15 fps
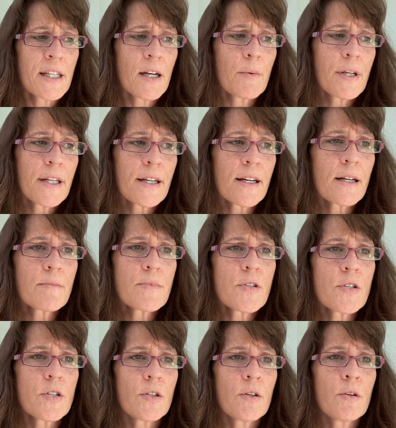Now, when it
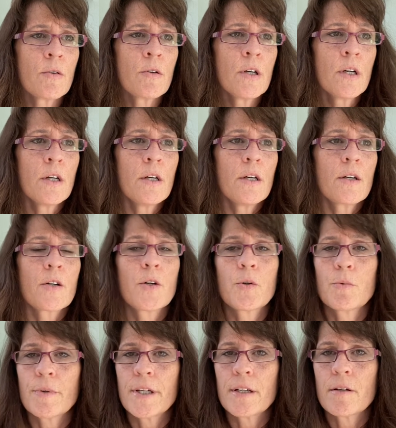comes to
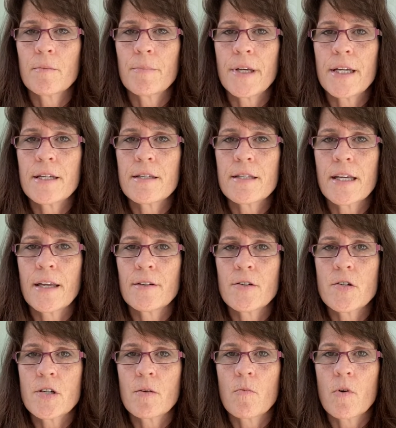career-based
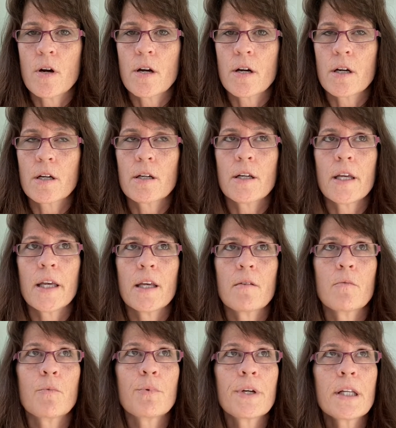energy work,
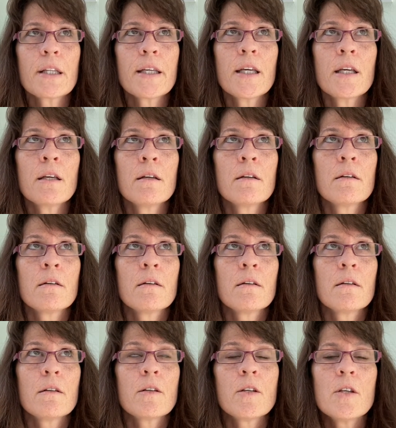it really
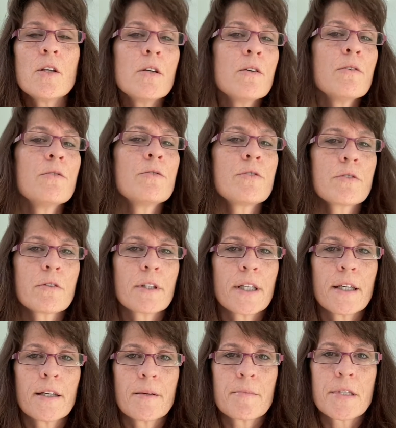
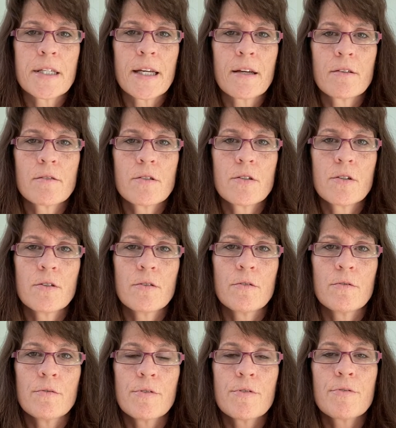usually comes down
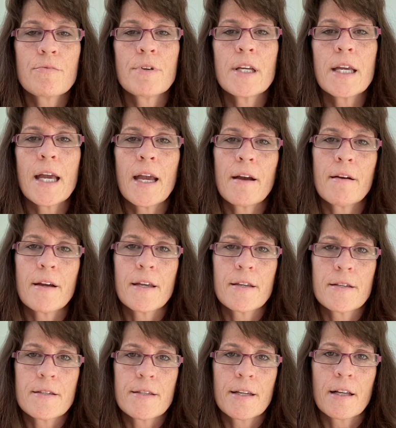to three
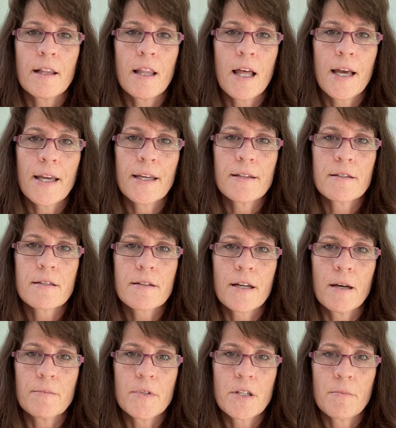areas that clients
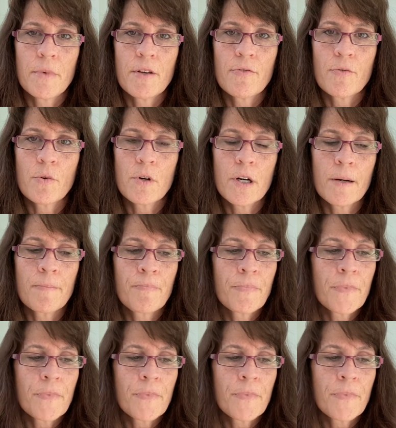come to me for.